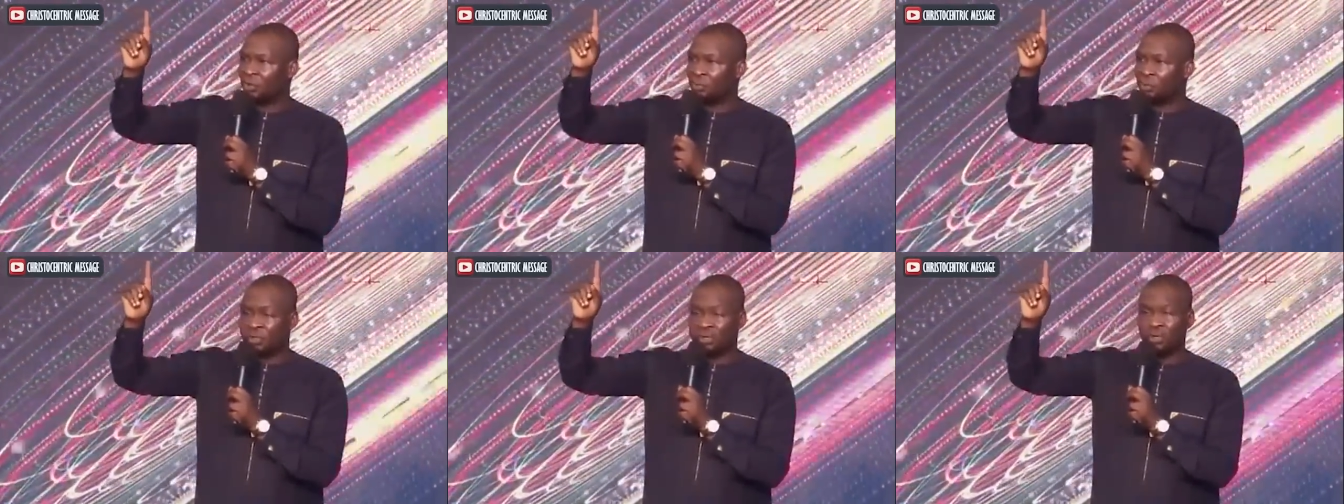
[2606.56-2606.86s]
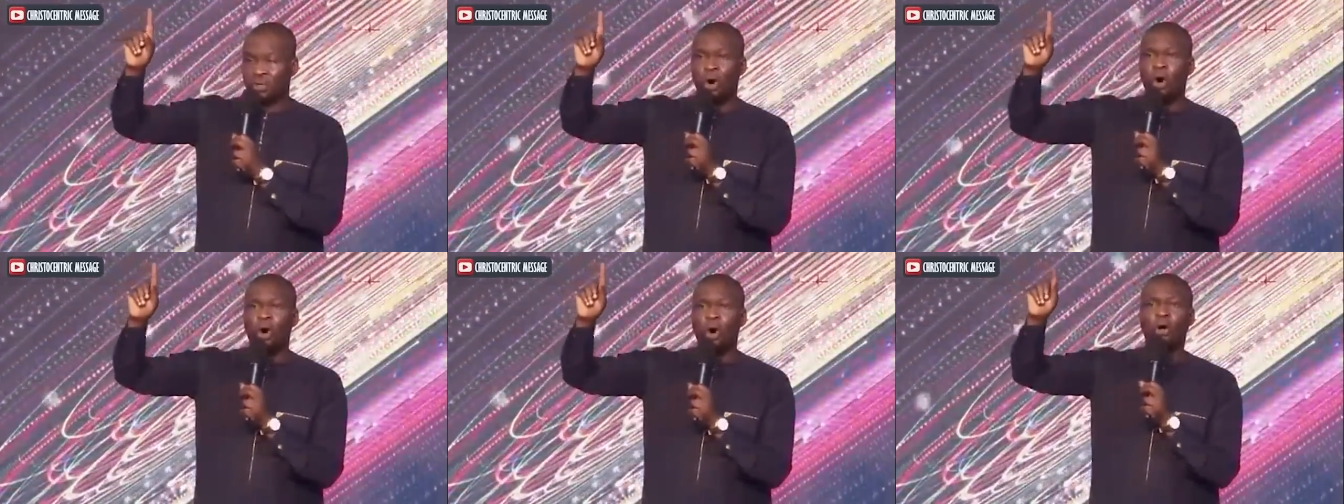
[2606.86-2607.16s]

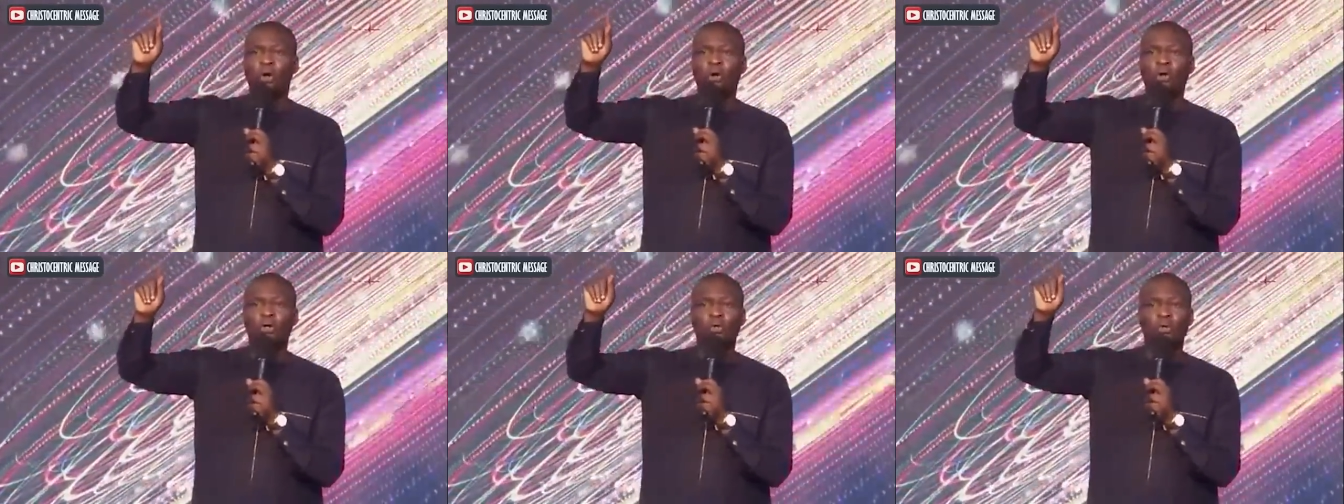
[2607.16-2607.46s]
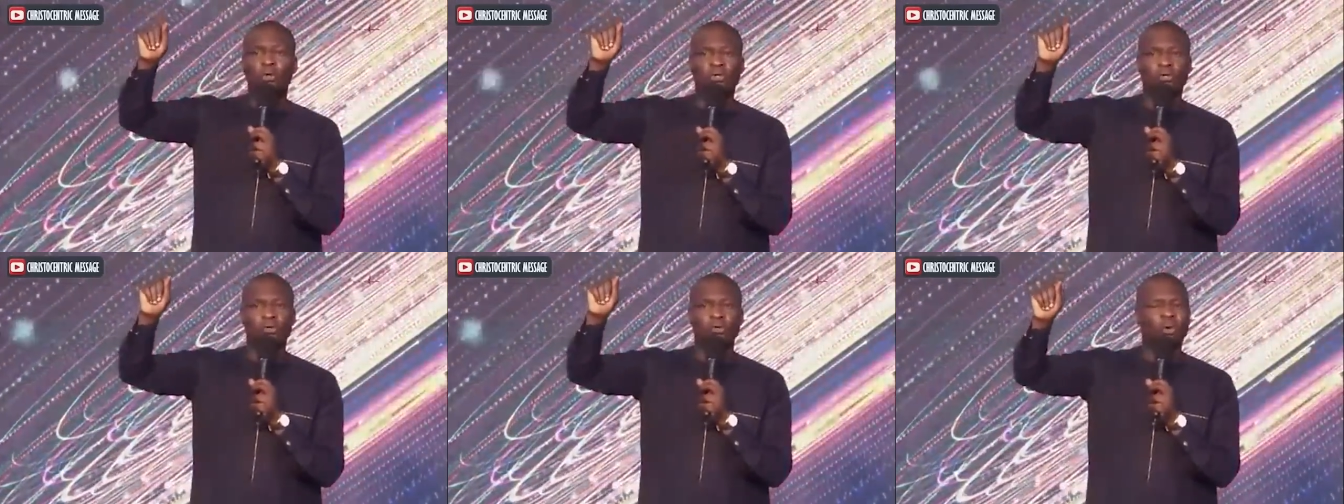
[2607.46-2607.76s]
with all
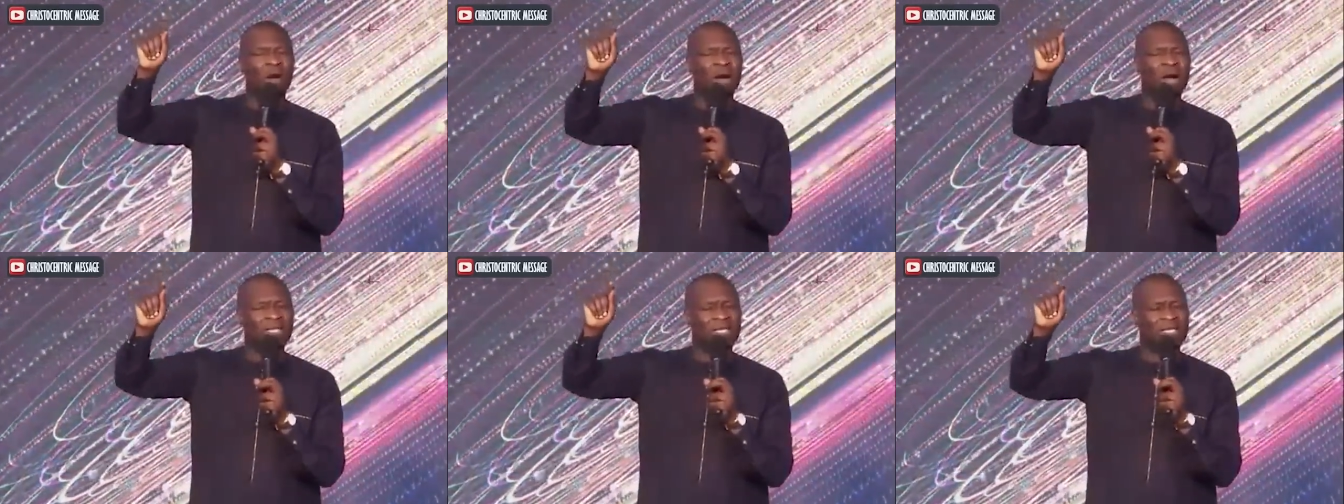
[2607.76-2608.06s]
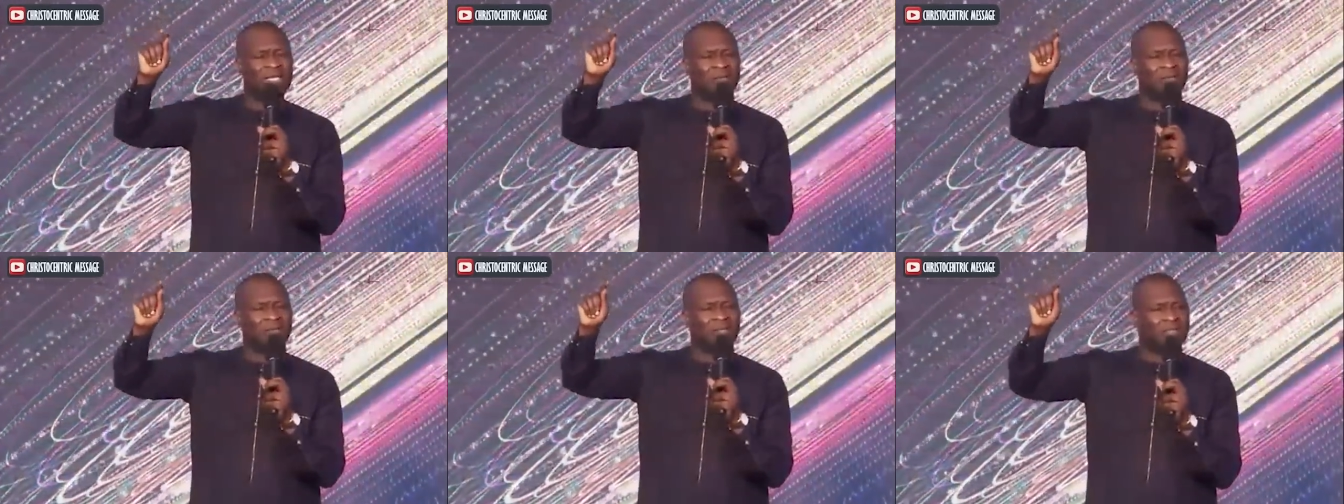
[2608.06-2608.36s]
those who are
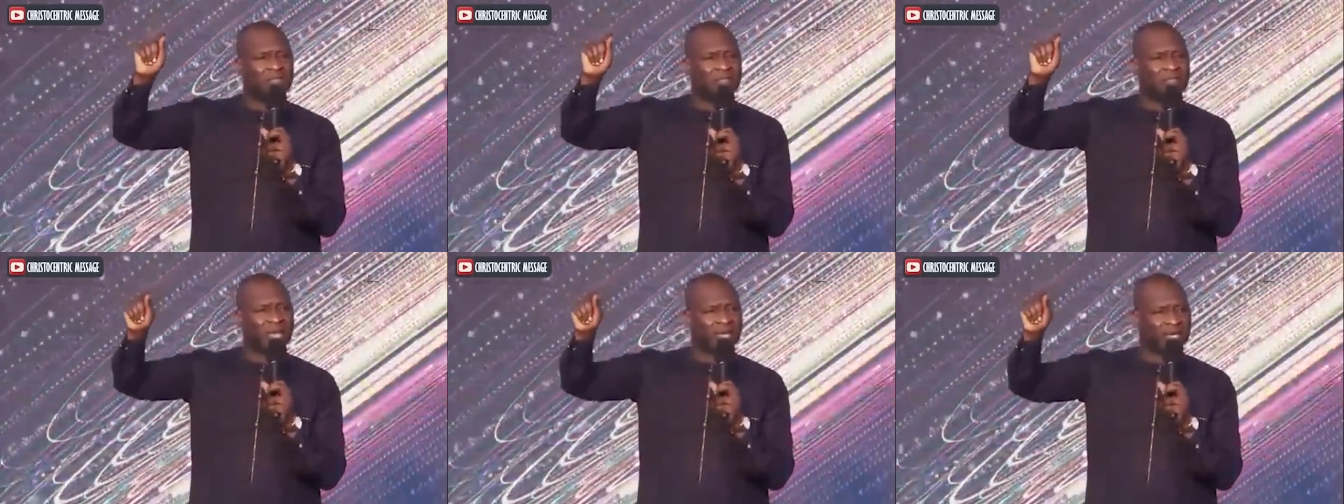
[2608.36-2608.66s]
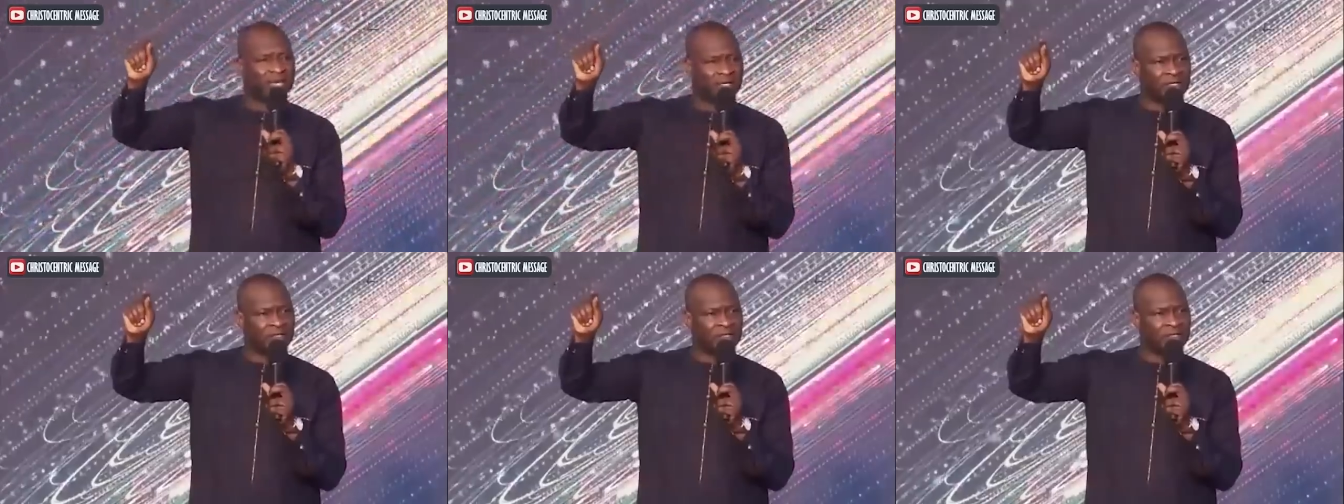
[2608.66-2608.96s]
giving
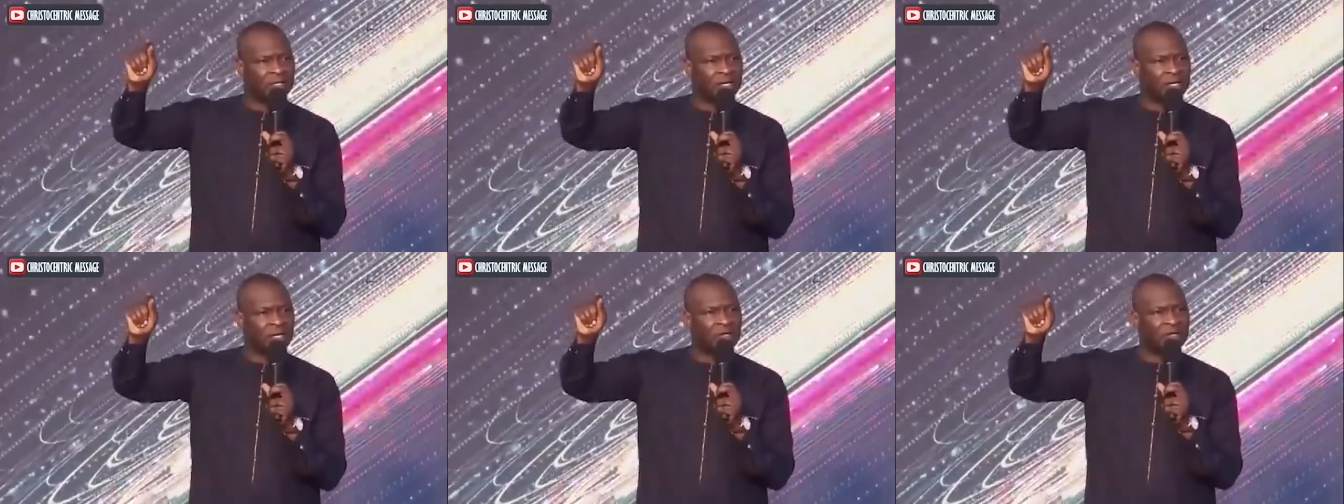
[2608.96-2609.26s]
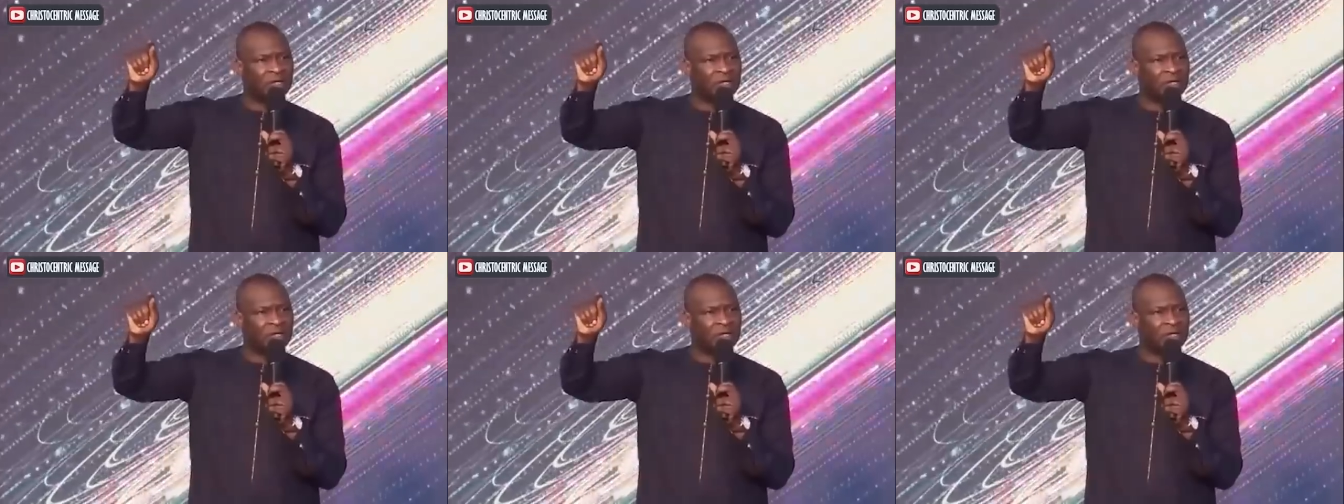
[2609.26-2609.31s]
thanks.